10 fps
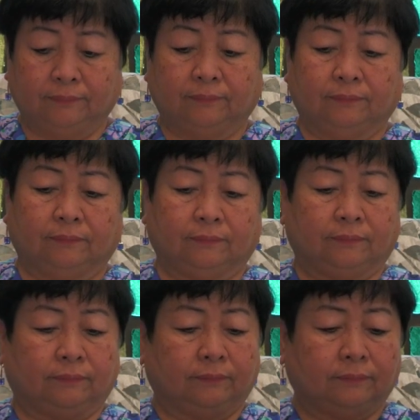
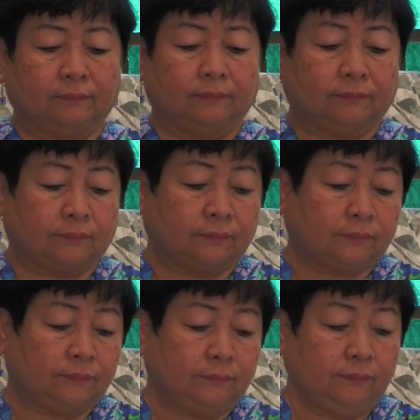
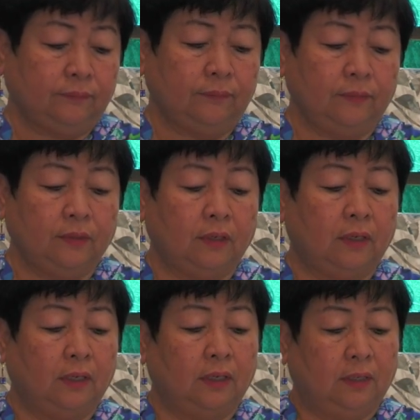
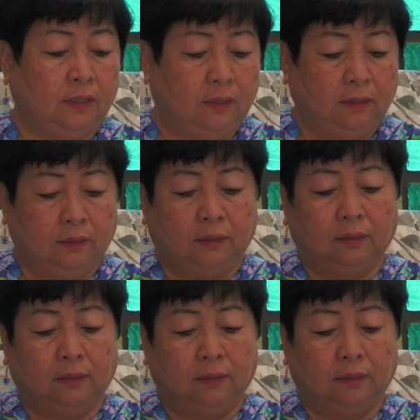Nobody speaks.